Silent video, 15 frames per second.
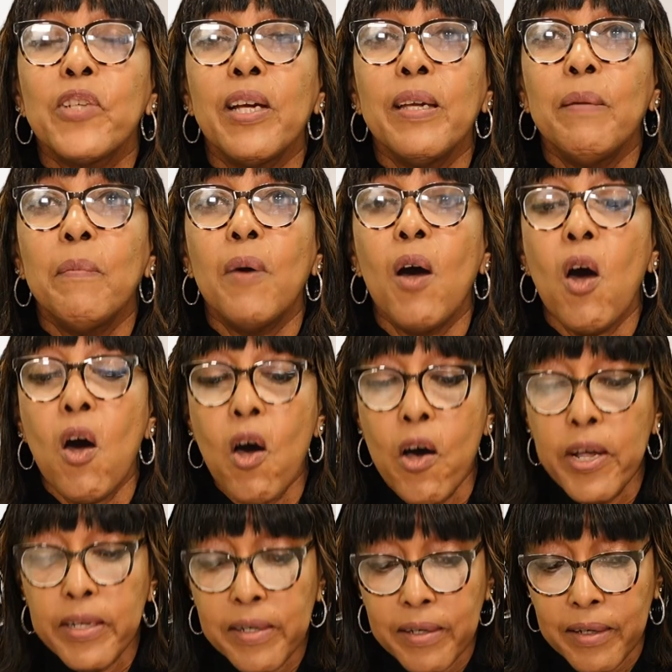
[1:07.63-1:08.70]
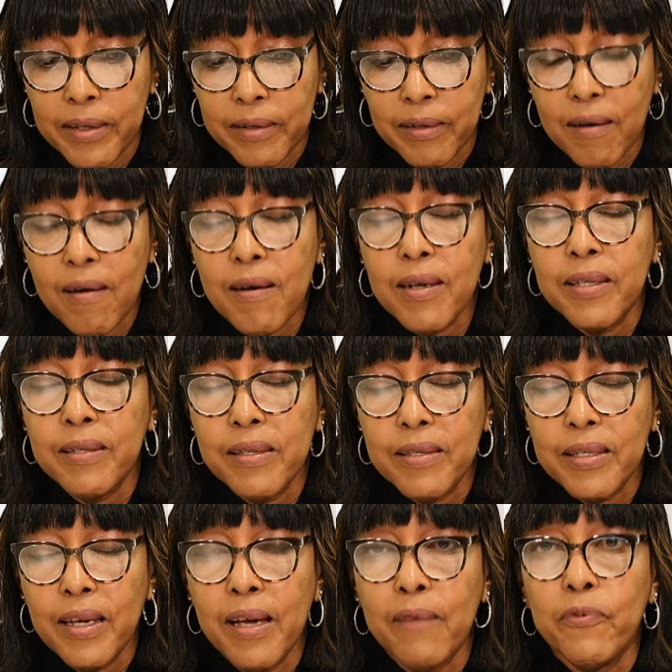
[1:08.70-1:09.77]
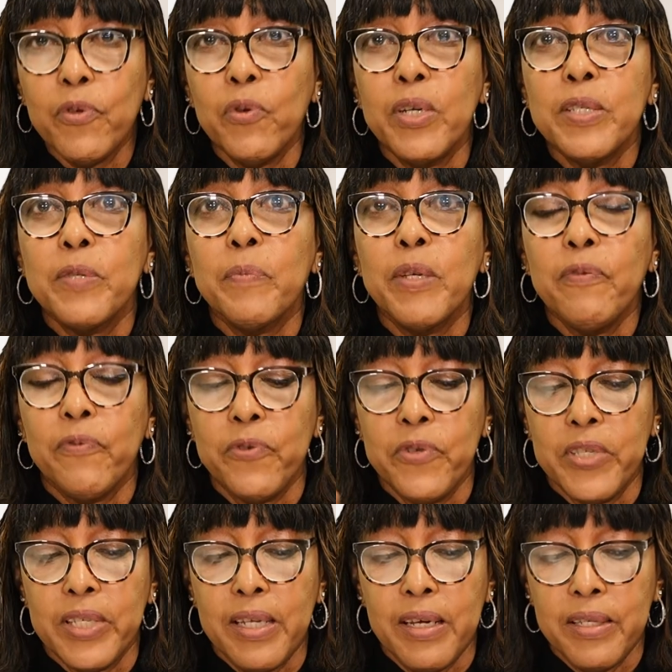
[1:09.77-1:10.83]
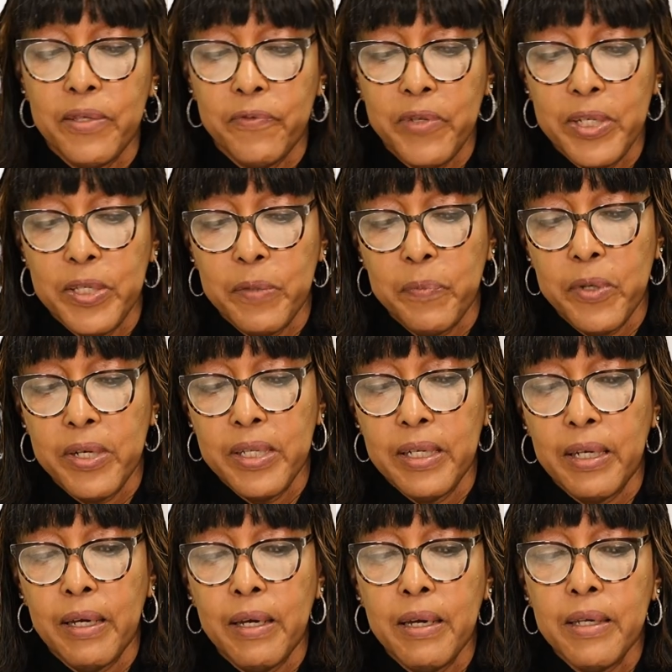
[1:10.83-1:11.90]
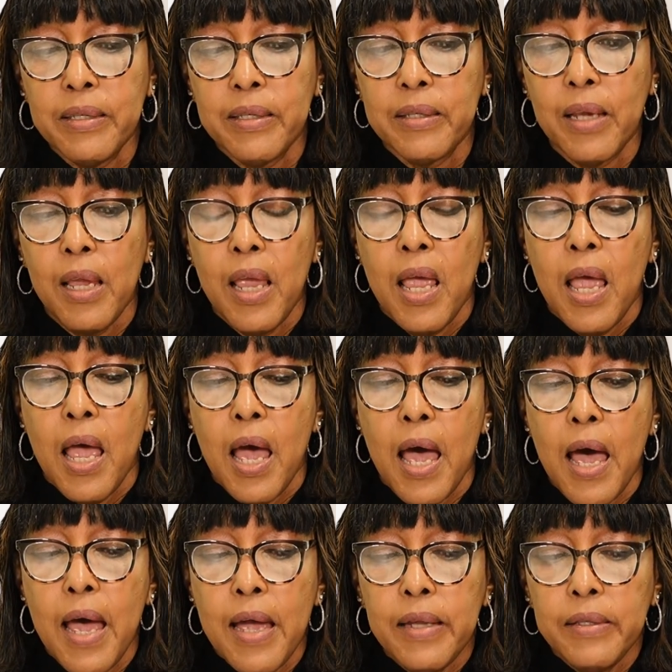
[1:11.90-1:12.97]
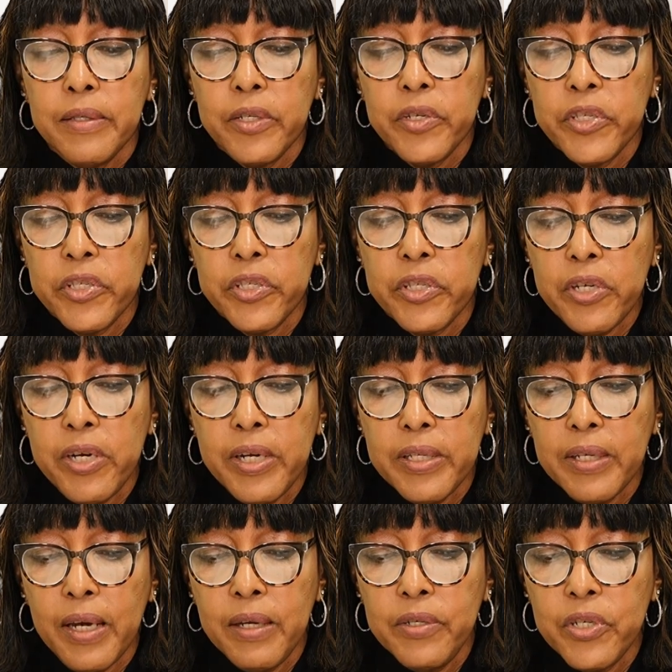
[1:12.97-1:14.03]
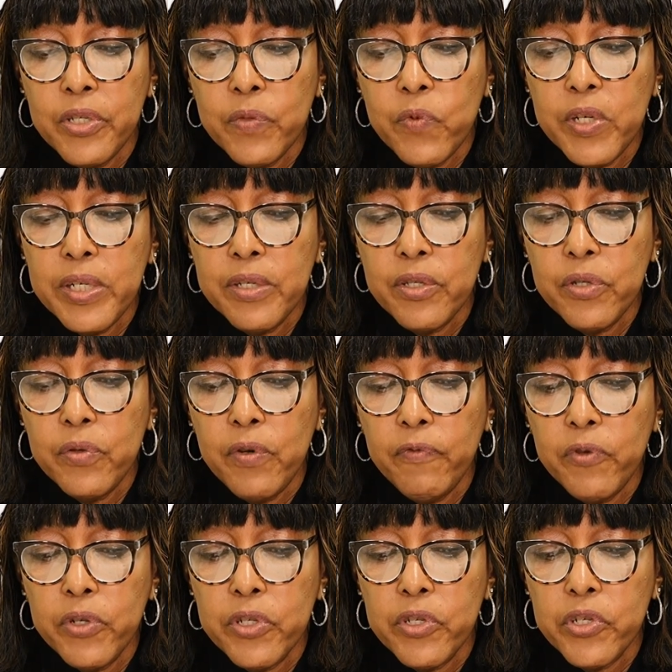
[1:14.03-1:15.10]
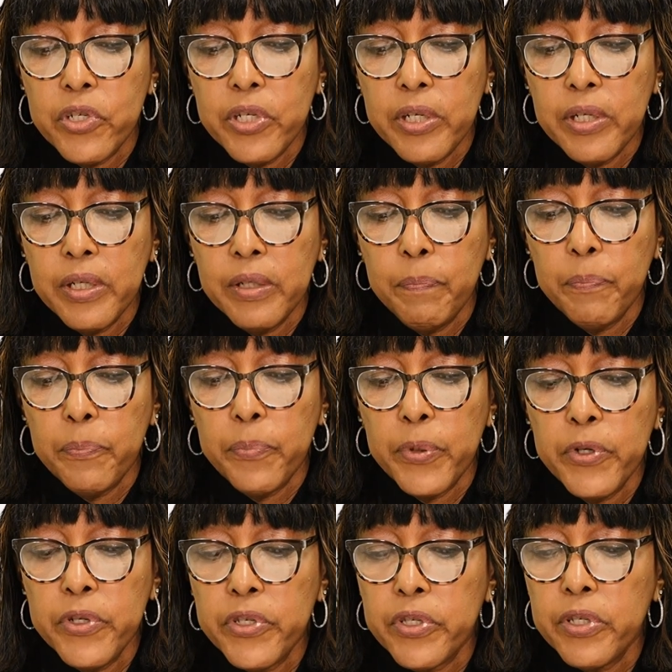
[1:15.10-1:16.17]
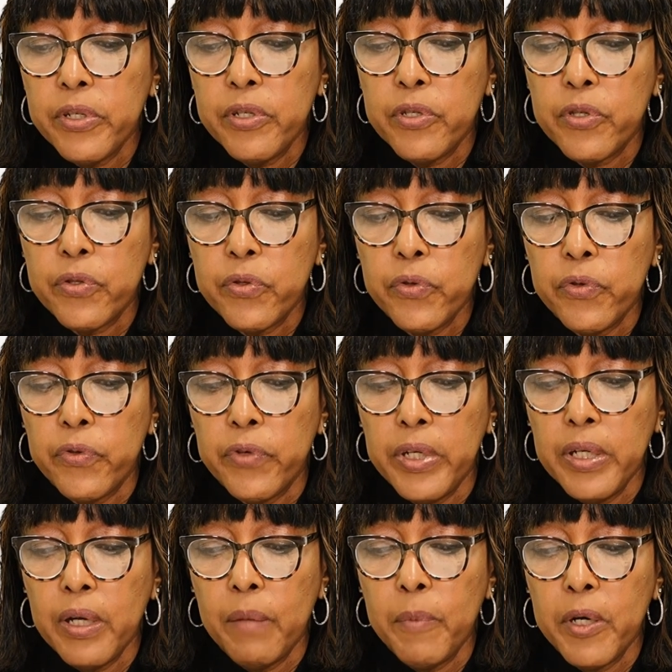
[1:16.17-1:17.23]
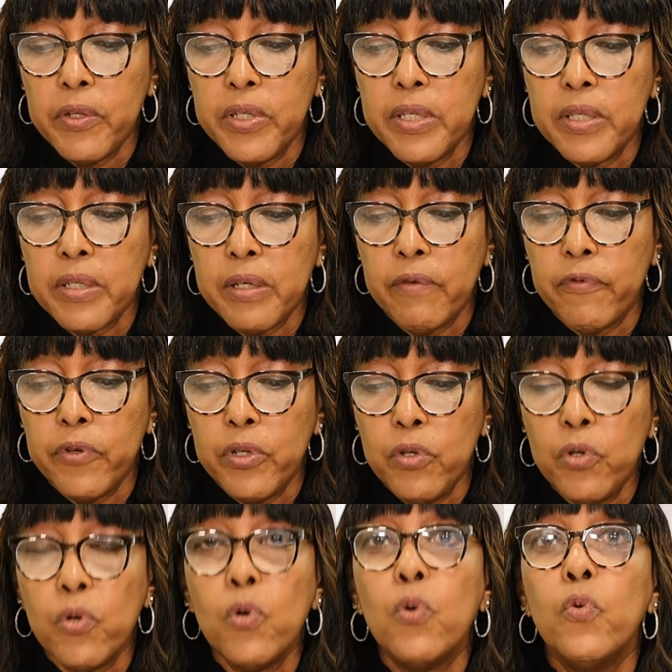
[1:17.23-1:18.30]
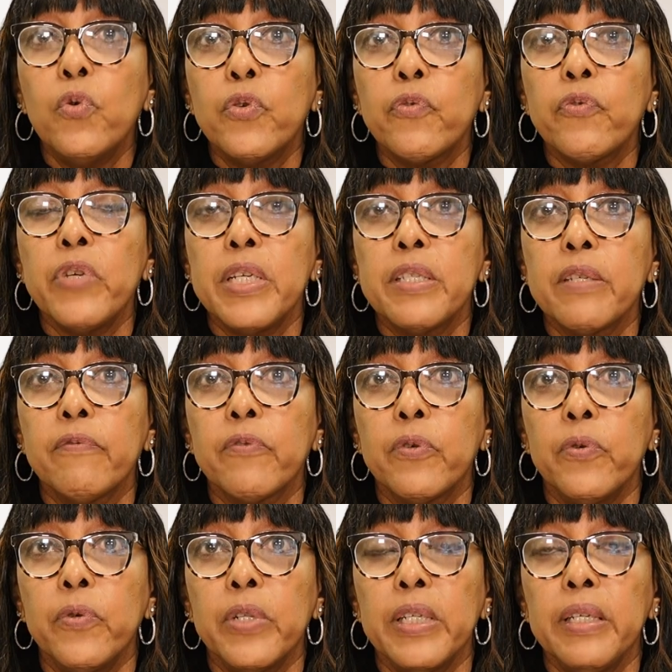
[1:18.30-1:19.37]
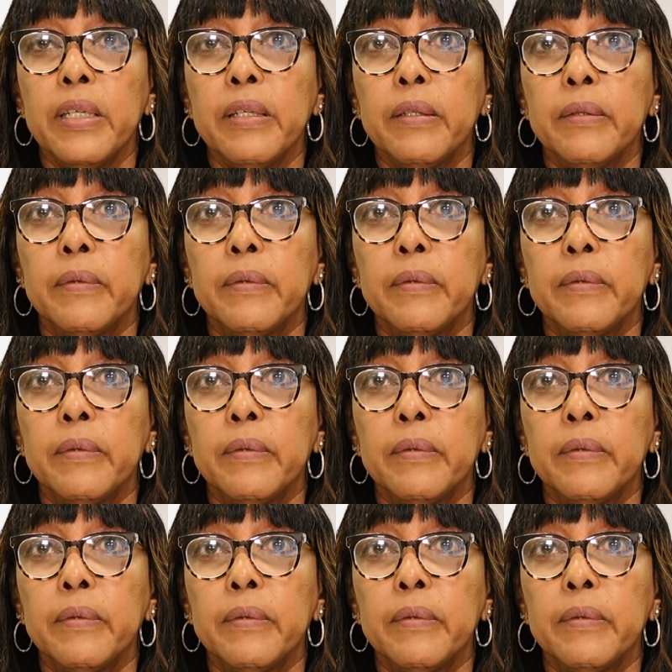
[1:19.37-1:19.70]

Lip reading: I am honored to have you as my first guest for this podcast. And to start, I just wanted to know if you could share a personal story about discovering your own creative calling.